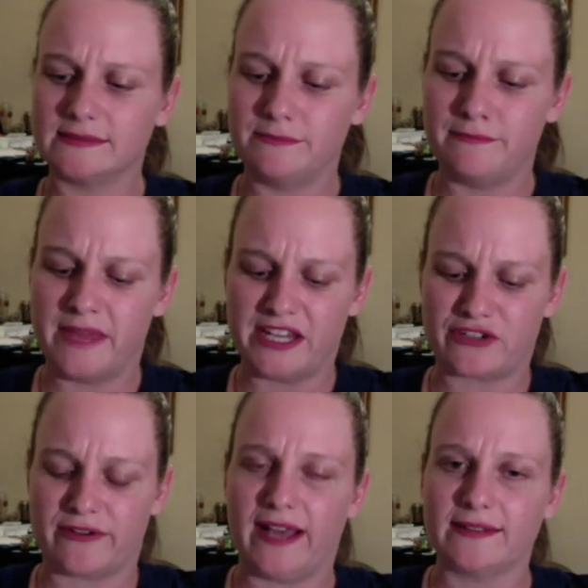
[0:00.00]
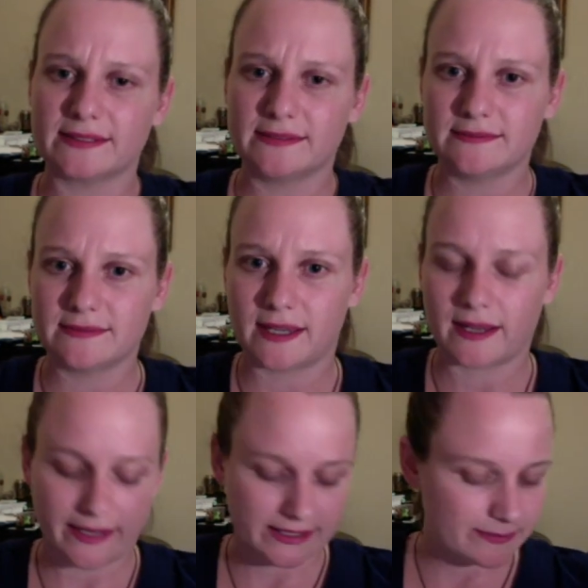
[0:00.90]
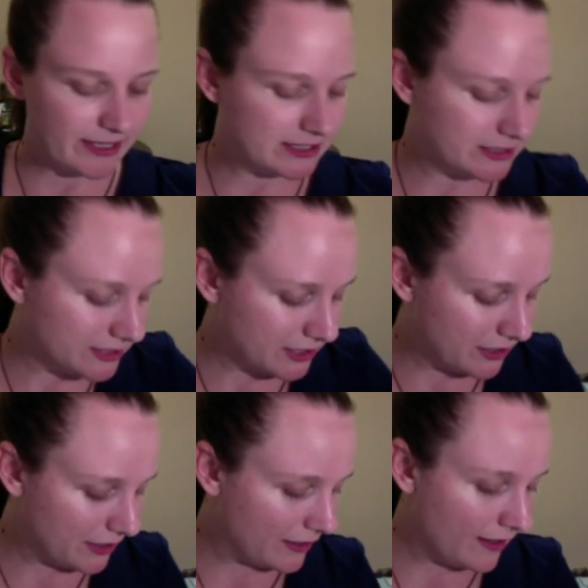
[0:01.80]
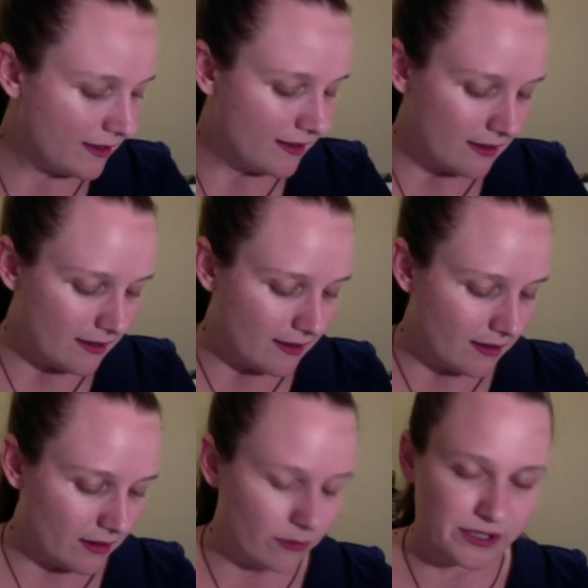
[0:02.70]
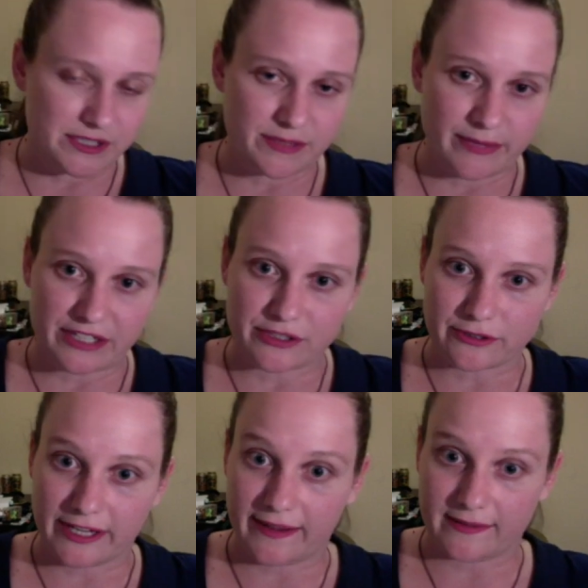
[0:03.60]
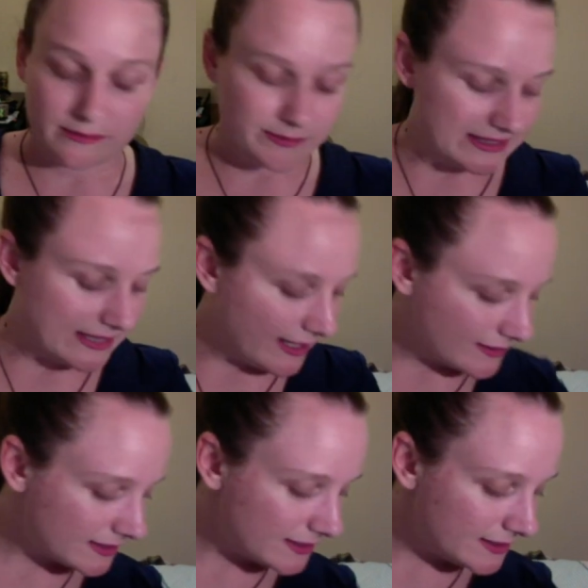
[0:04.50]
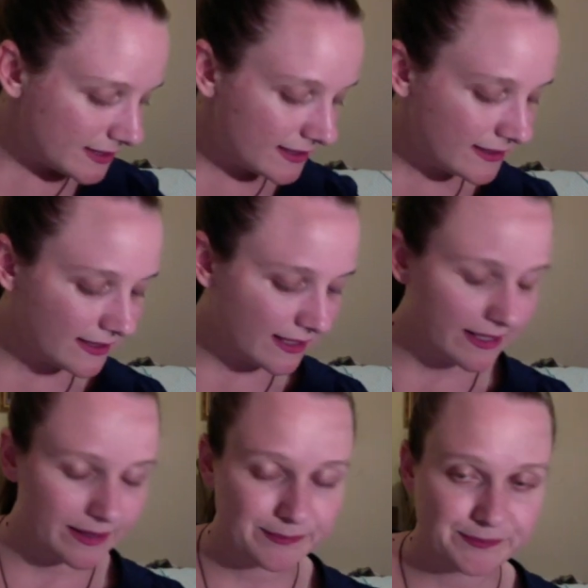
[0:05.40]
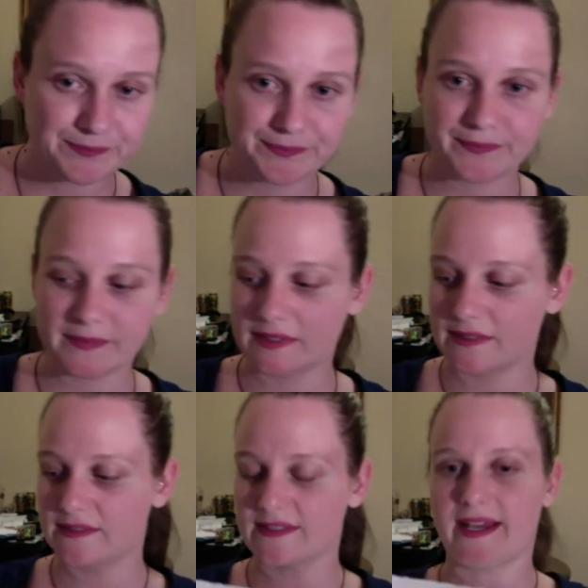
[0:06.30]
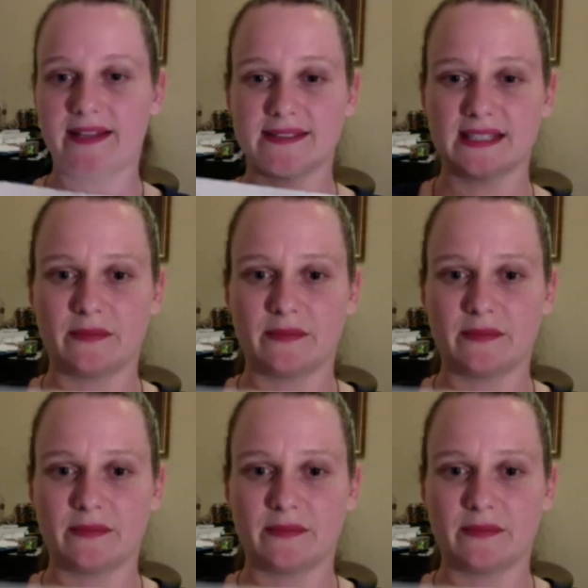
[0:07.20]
measure out like I expected, so I wanted to make sure I hadn't miscounted, because I had some